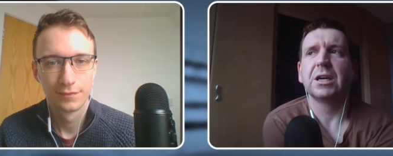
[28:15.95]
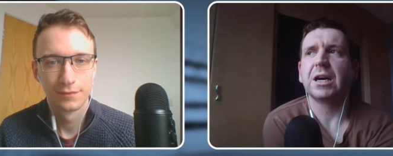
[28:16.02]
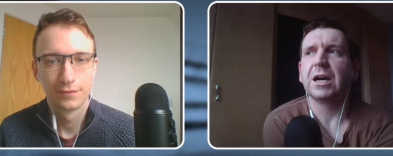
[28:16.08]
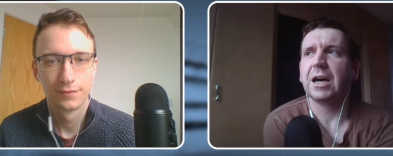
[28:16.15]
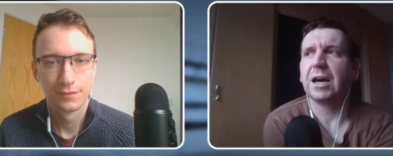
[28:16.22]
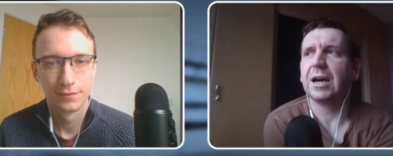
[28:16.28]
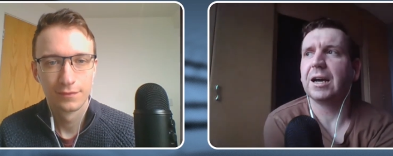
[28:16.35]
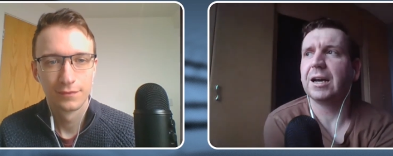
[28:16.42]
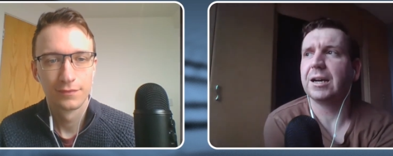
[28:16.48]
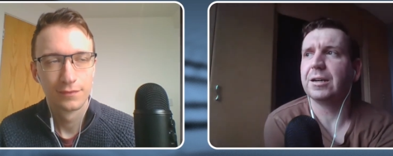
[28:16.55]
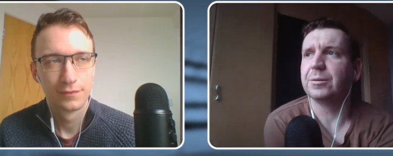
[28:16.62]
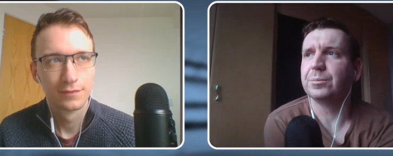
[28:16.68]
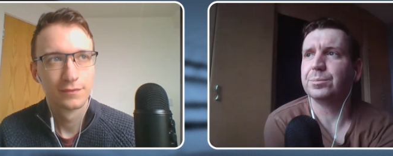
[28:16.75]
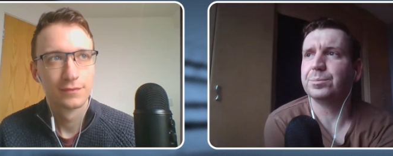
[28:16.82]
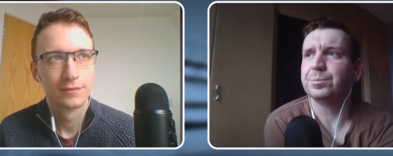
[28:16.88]

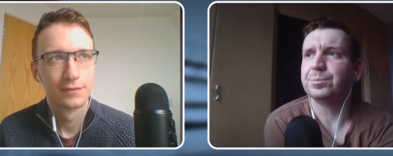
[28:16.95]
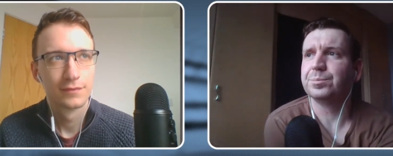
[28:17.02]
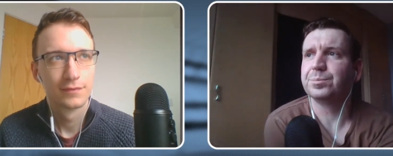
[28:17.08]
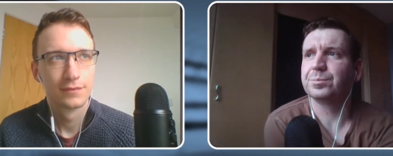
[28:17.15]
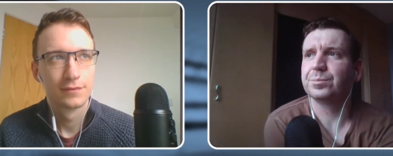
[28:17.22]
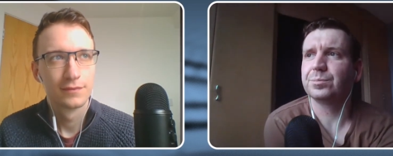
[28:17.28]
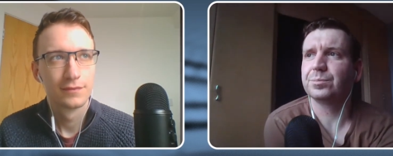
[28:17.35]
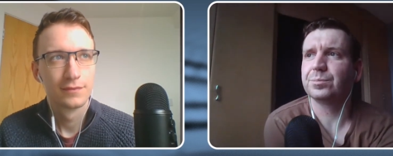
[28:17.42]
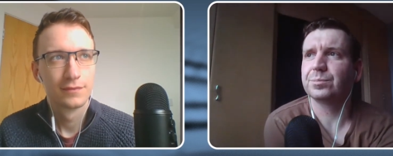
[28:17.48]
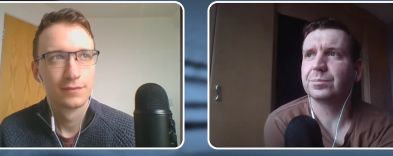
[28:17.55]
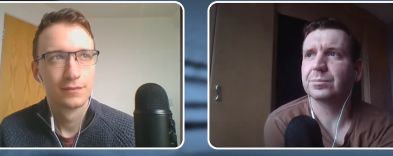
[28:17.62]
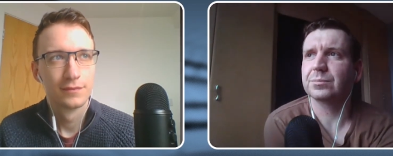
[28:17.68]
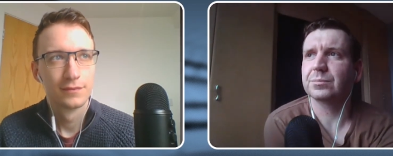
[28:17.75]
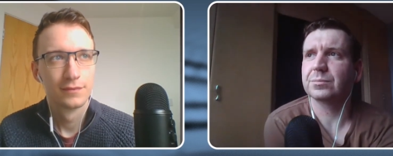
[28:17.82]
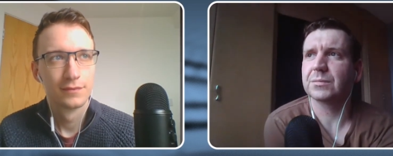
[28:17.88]
Speaker 1: Um,
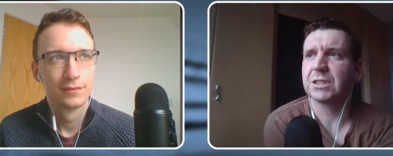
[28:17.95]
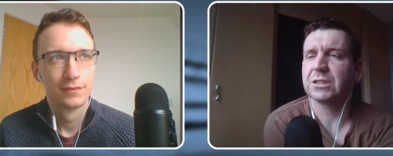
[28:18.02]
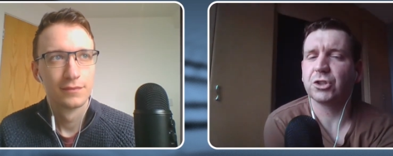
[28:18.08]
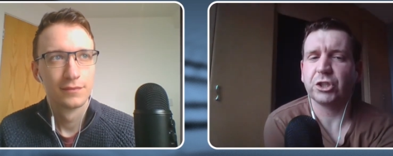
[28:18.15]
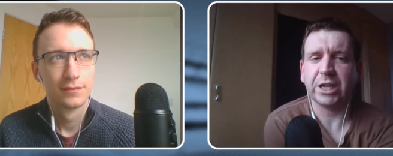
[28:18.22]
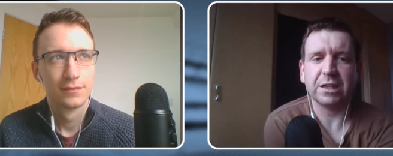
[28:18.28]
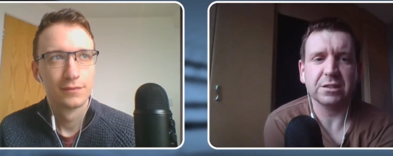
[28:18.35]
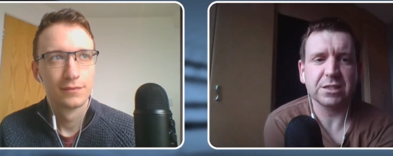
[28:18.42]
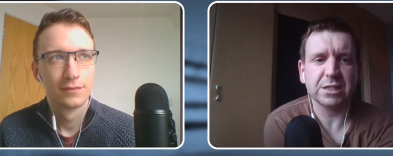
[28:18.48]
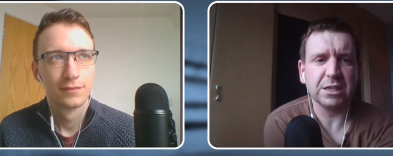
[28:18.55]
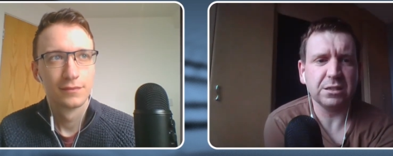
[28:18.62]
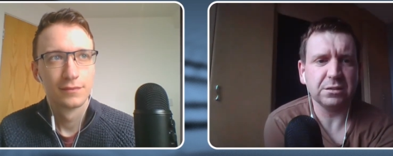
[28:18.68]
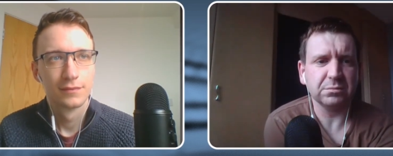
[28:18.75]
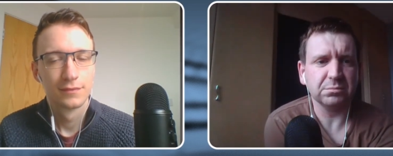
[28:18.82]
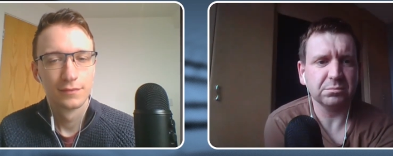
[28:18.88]

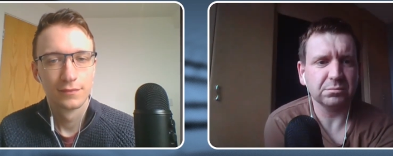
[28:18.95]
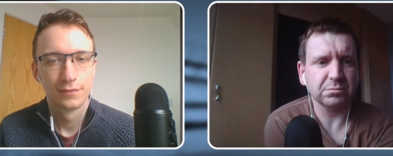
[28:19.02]
Chelsea